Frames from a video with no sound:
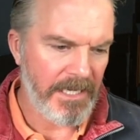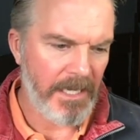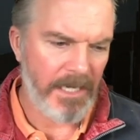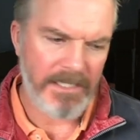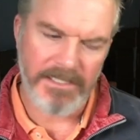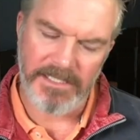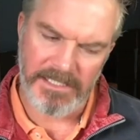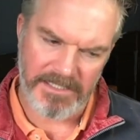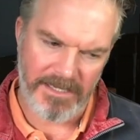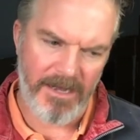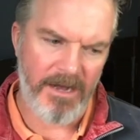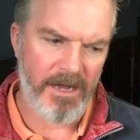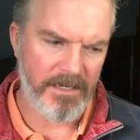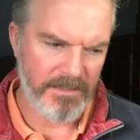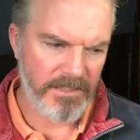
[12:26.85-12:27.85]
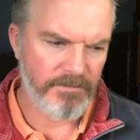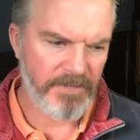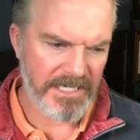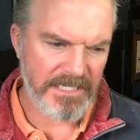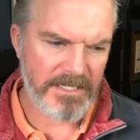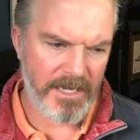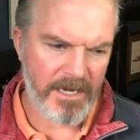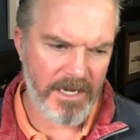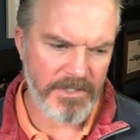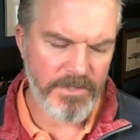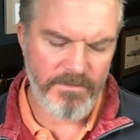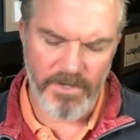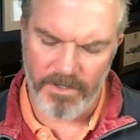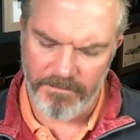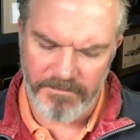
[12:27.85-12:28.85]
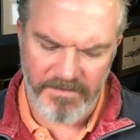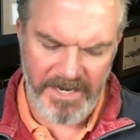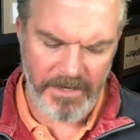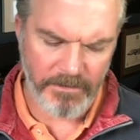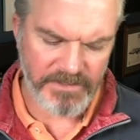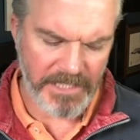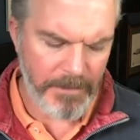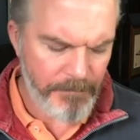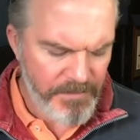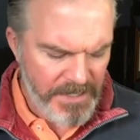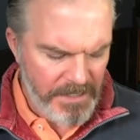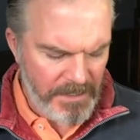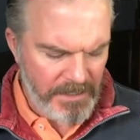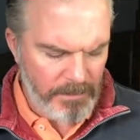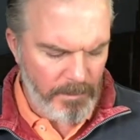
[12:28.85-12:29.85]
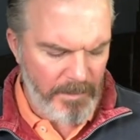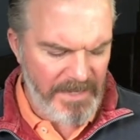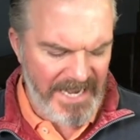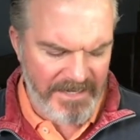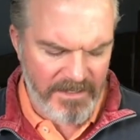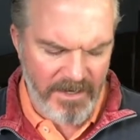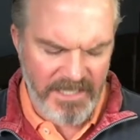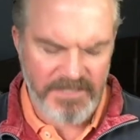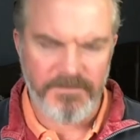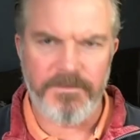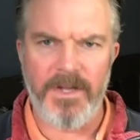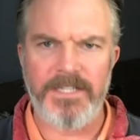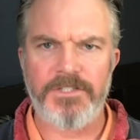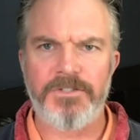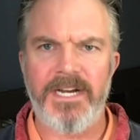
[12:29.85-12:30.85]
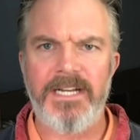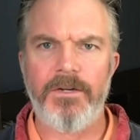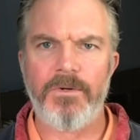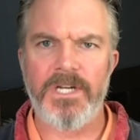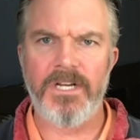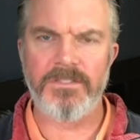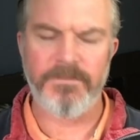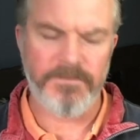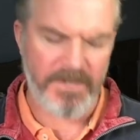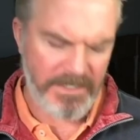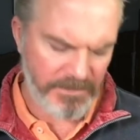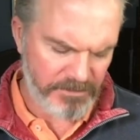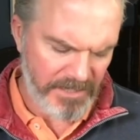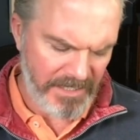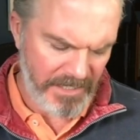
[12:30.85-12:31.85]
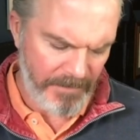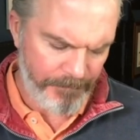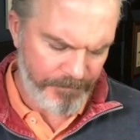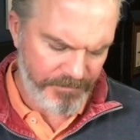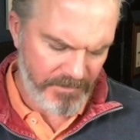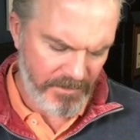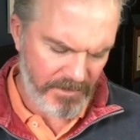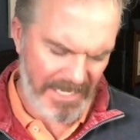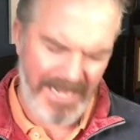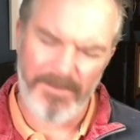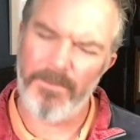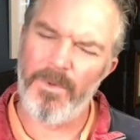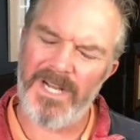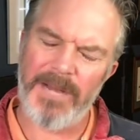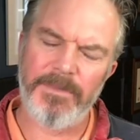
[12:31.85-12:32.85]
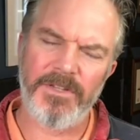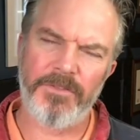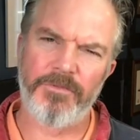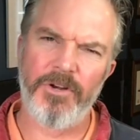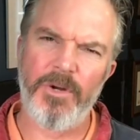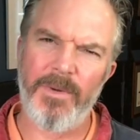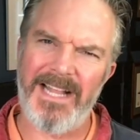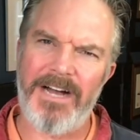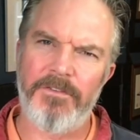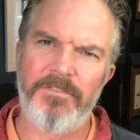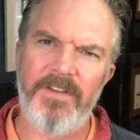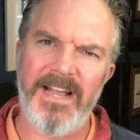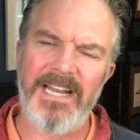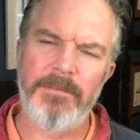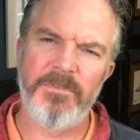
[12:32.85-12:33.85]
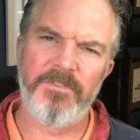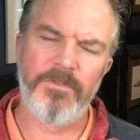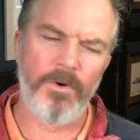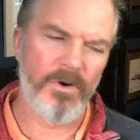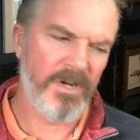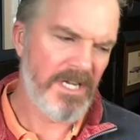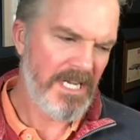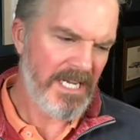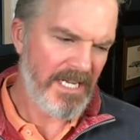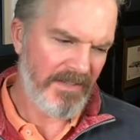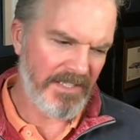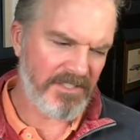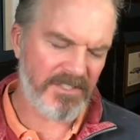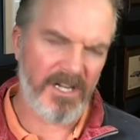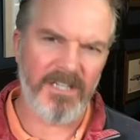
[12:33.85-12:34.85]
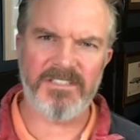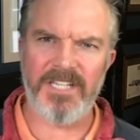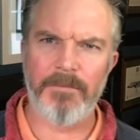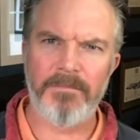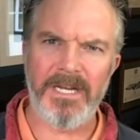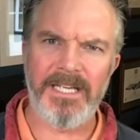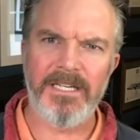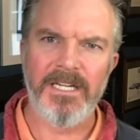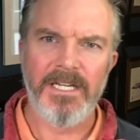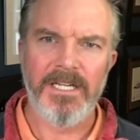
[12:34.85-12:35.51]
it's hard. It really is hard. You've got to fail. So when we had guys in flying training or girls in flying training that were coming through without failing before, they start stumbling.